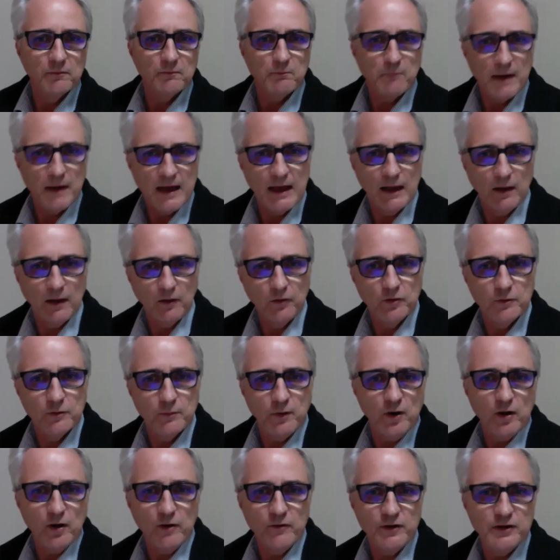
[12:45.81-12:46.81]
bound
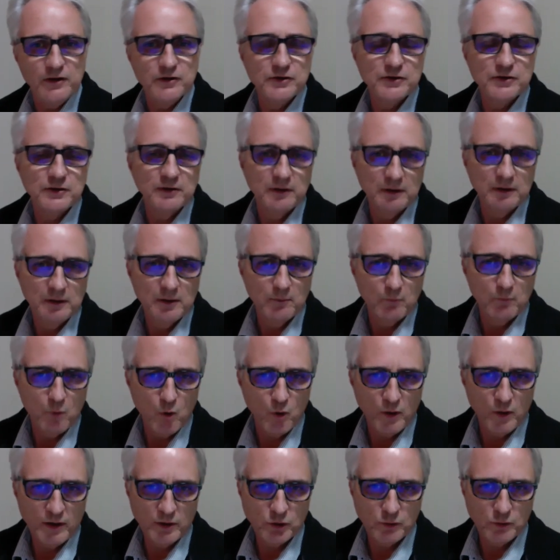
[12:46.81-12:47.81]
by this
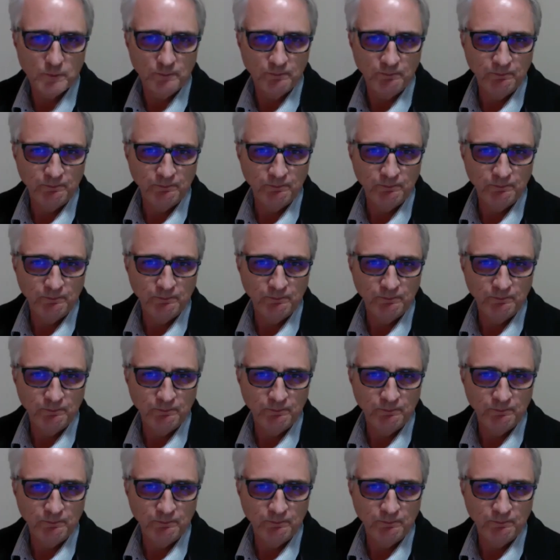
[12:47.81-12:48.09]
mortgage?